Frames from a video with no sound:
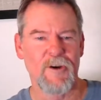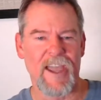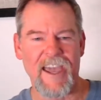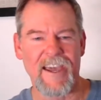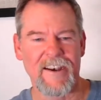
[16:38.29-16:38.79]

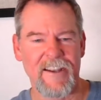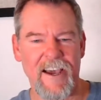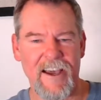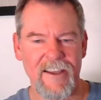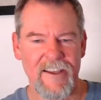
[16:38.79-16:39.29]
And
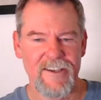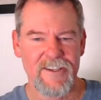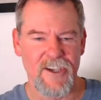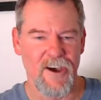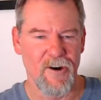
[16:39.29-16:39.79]

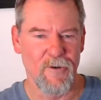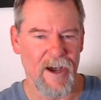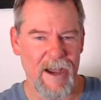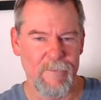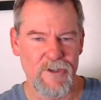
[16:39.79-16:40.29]
so
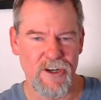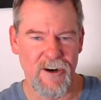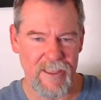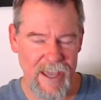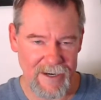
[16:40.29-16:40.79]
I'm
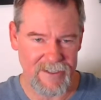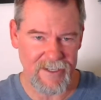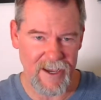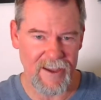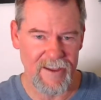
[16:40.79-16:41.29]
sure
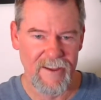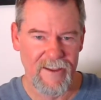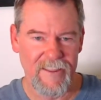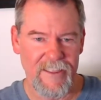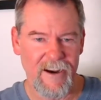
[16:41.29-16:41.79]
that
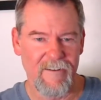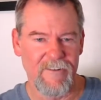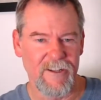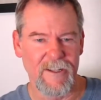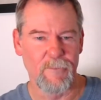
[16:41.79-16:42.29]
they're
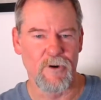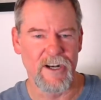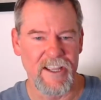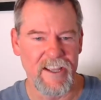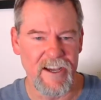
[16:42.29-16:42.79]
feeling
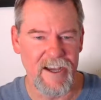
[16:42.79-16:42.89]
pretty